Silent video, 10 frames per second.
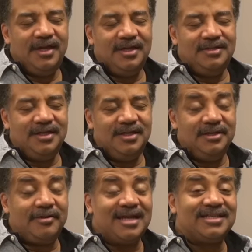In Neil
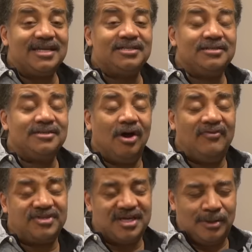deGrasse Tyson's
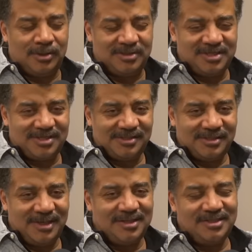office hours
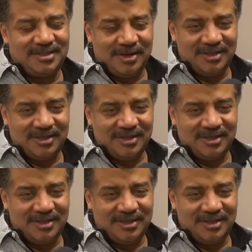on Star